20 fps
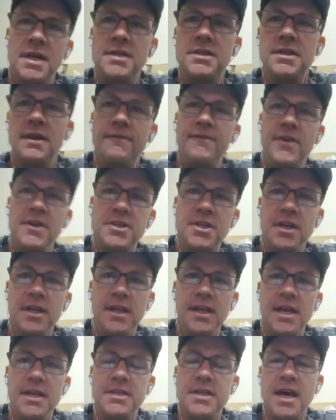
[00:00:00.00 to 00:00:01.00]
as
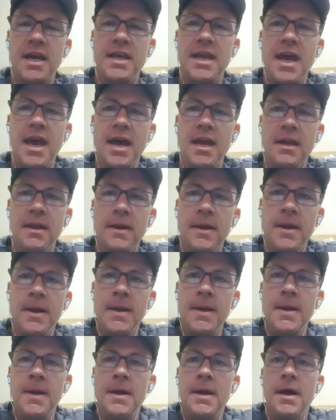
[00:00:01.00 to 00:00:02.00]
efficiently as I can.
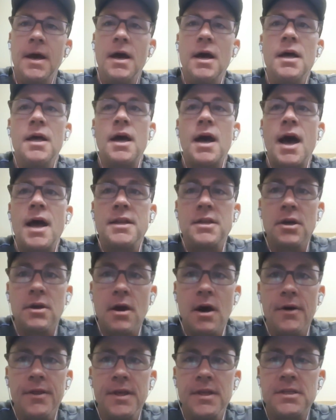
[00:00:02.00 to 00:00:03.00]
Uh, I
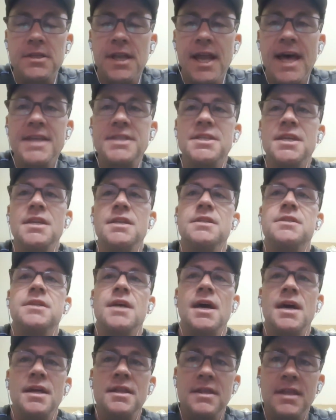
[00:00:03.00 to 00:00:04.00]
took all these lessons,
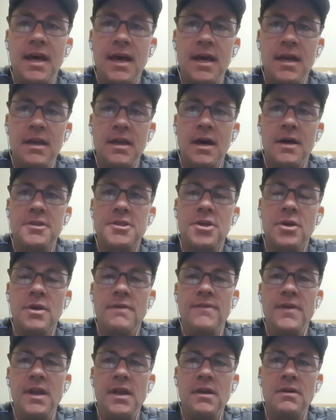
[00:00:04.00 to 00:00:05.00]
and then I'll show
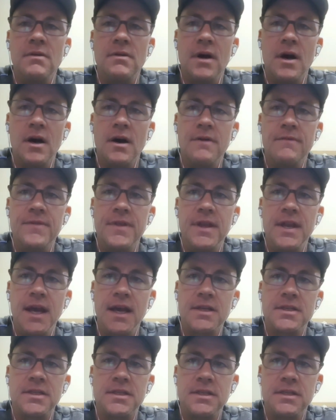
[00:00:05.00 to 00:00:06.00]
you a video of the
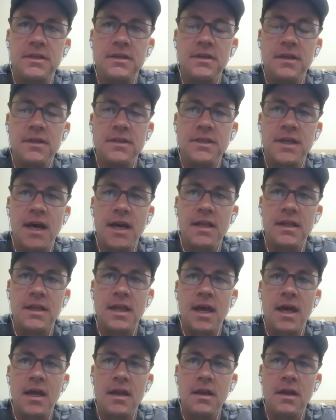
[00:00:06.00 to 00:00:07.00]
next site
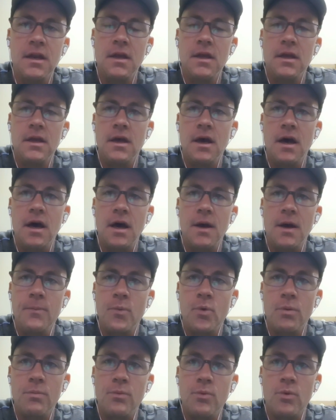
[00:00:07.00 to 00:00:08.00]
that
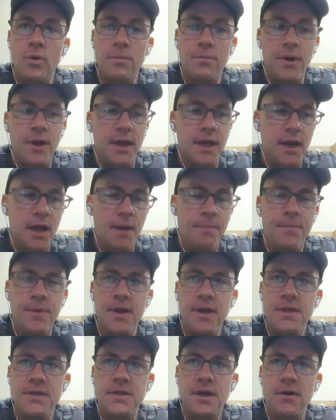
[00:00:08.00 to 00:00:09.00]
um, we're, we're bringing up
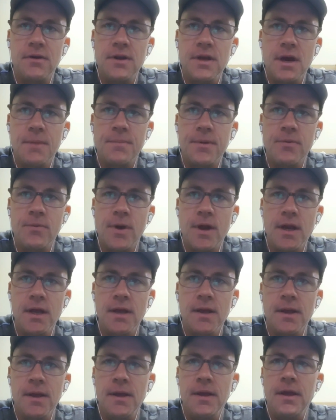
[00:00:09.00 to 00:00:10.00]
and is already up and
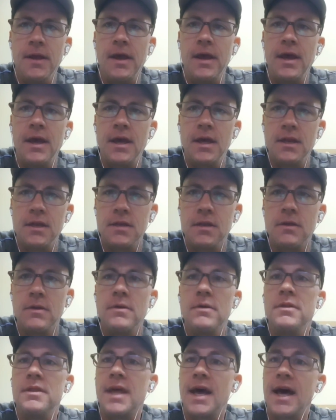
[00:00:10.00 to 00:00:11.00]
running. And
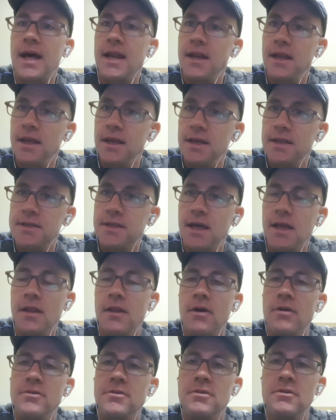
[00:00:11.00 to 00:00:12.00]
that is a
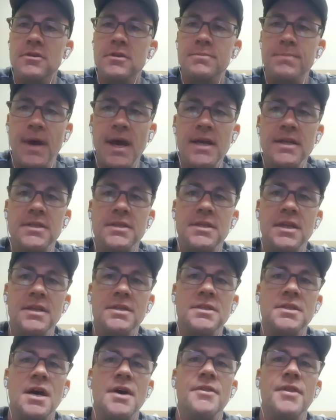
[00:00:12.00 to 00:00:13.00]
larger space.
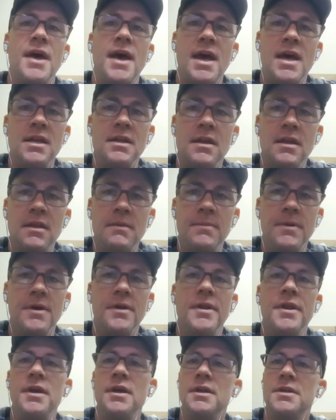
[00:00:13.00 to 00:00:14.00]
It's on the end of the
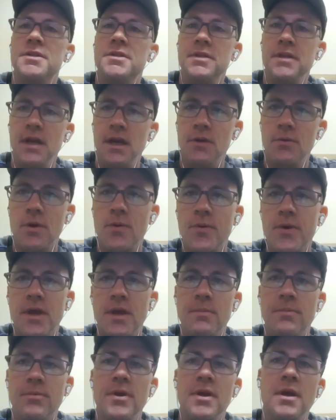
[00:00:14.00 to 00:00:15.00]
building. It's near where we
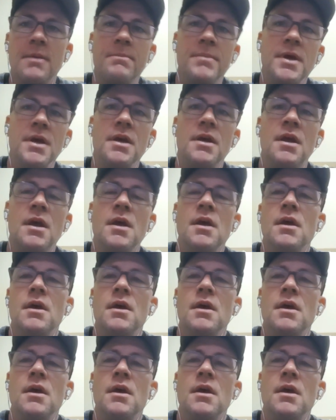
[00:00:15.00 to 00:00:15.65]
could bring a big